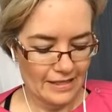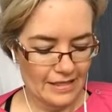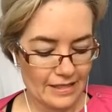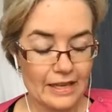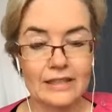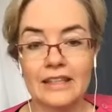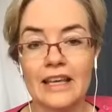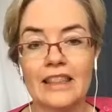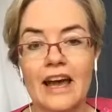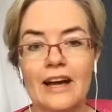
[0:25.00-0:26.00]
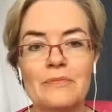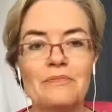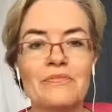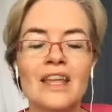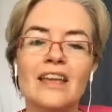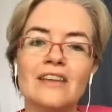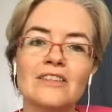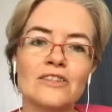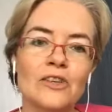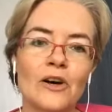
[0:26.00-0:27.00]
things like that.
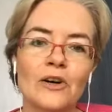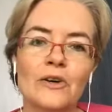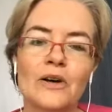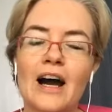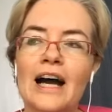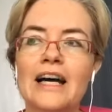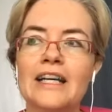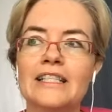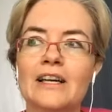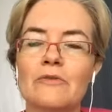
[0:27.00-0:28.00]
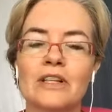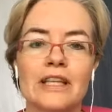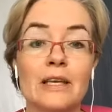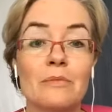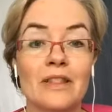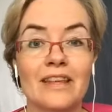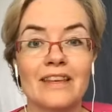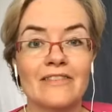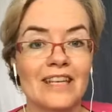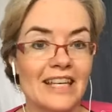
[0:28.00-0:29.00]
So I definitely believe
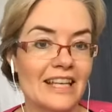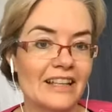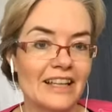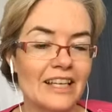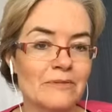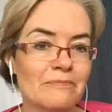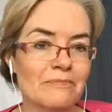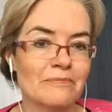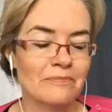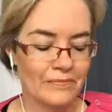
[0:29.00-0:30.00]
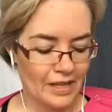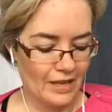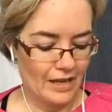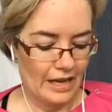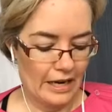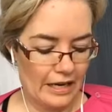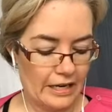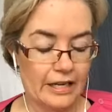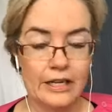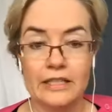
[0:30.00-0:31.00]
in healing.
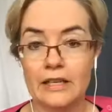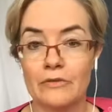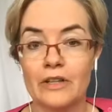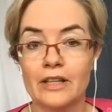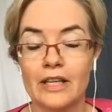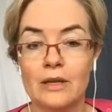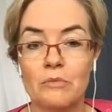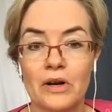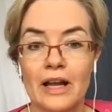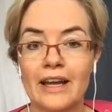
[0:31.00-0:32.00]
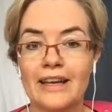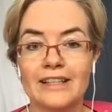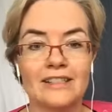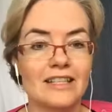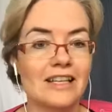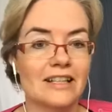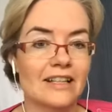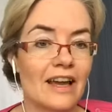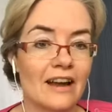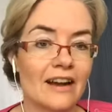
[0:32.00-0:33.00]
I definitely pray and
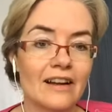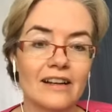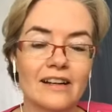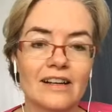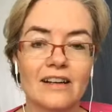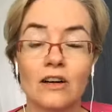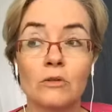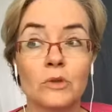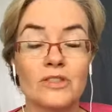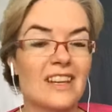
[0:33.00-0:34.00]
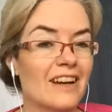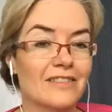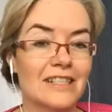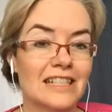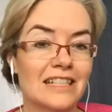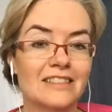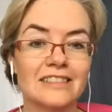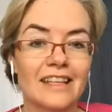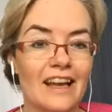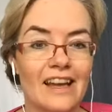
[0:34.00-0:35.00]
declare almost every single
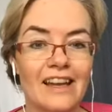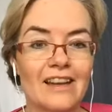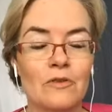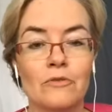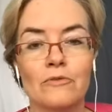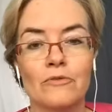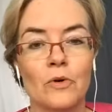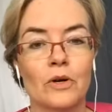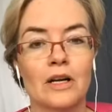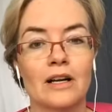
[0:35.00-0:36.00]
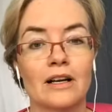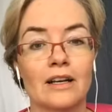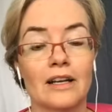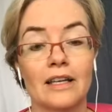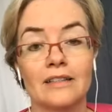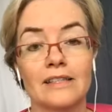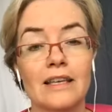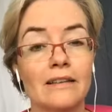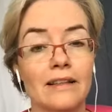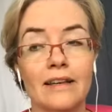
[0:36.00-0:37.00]
day for His
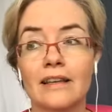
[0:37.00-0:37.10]
healing